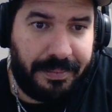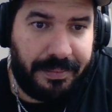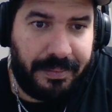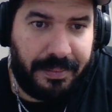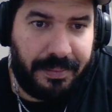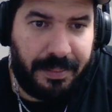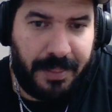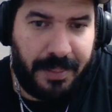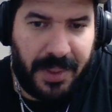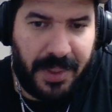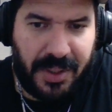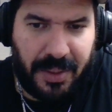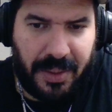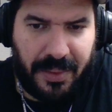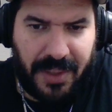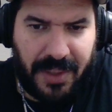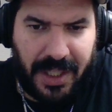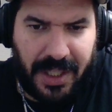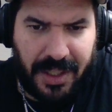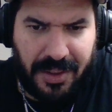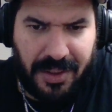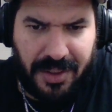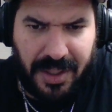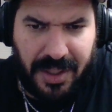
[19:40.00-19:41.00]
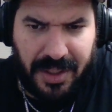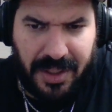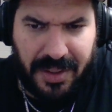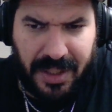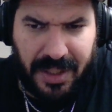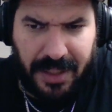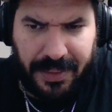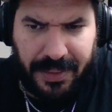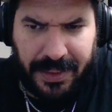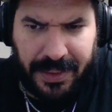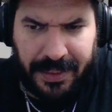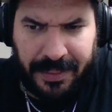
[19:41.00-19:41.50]
Bishop takes
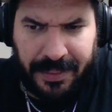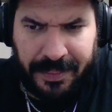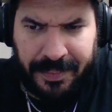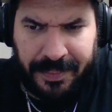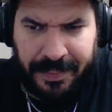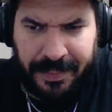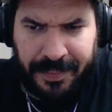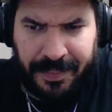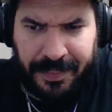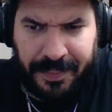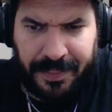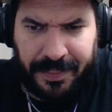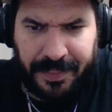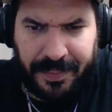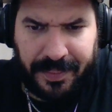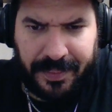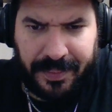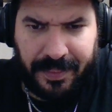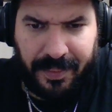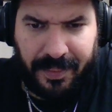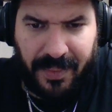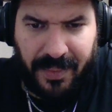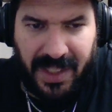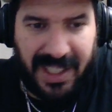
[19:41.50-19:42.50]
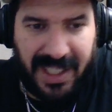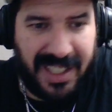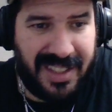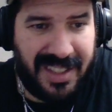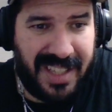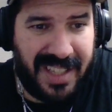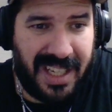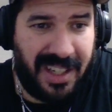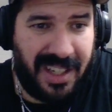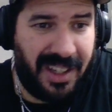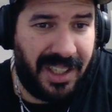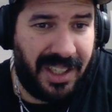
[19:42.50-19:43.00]
g7. You could
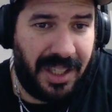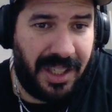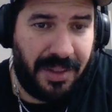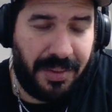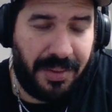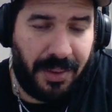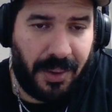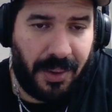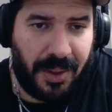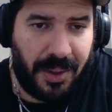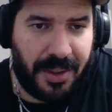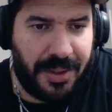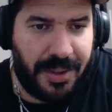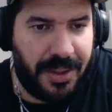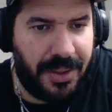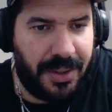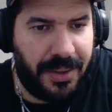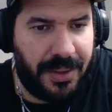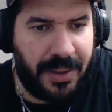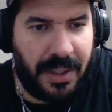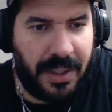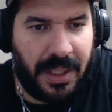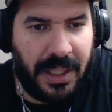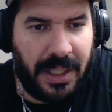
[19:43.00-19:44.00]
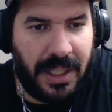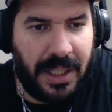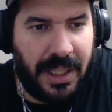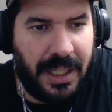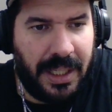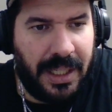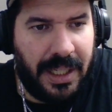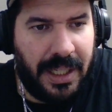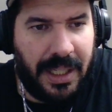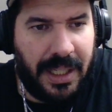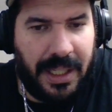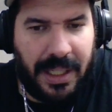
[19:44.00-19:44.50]
take on e4 too.
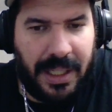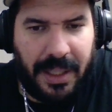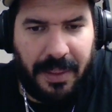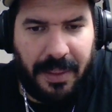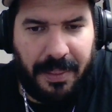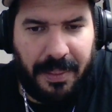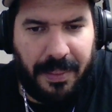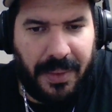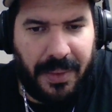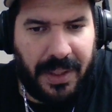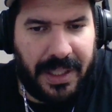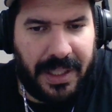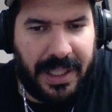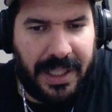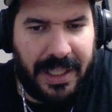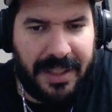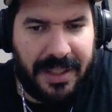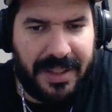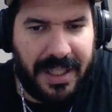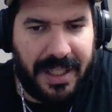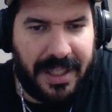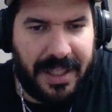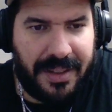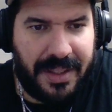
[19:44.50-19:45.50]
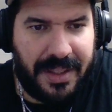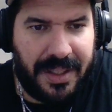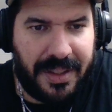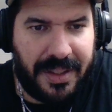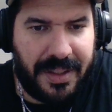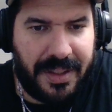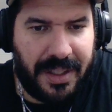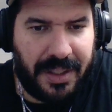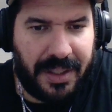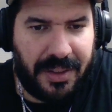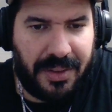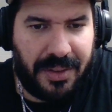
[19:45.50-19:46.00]
King takes
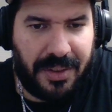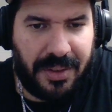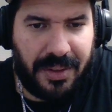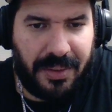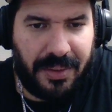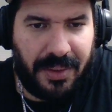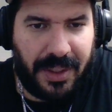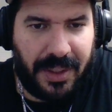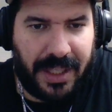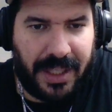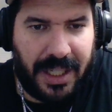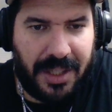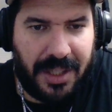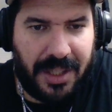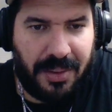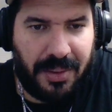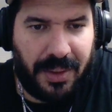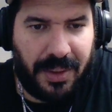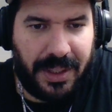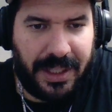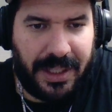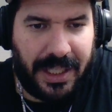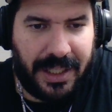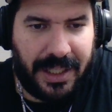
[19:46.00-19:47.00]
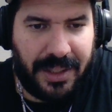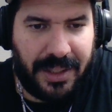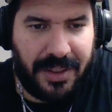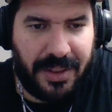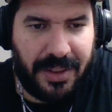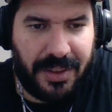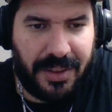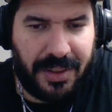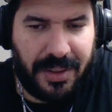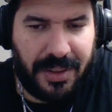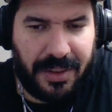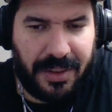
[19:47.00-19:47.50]
c6, rook h1. Yeah, this is